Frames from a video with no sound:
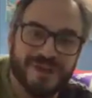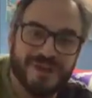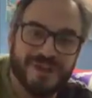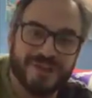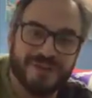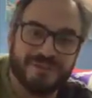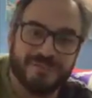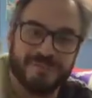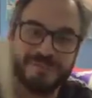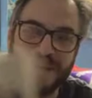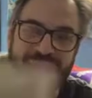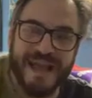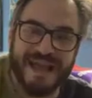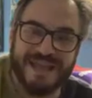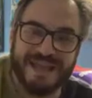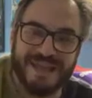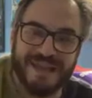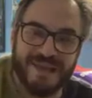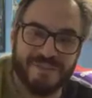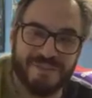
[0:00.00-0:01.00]
There's
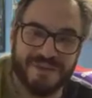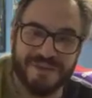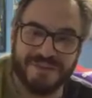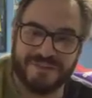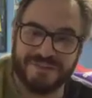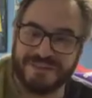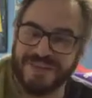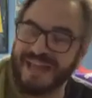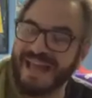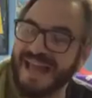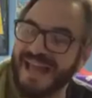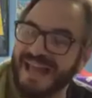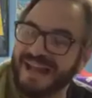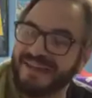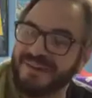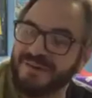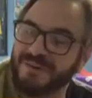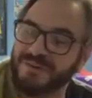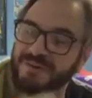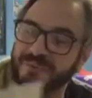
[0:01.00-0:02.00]
Backgammon. There's a cat
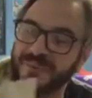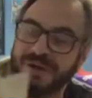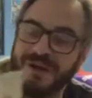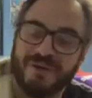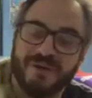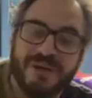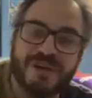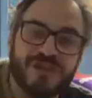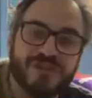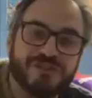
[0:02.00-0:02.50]
here as well.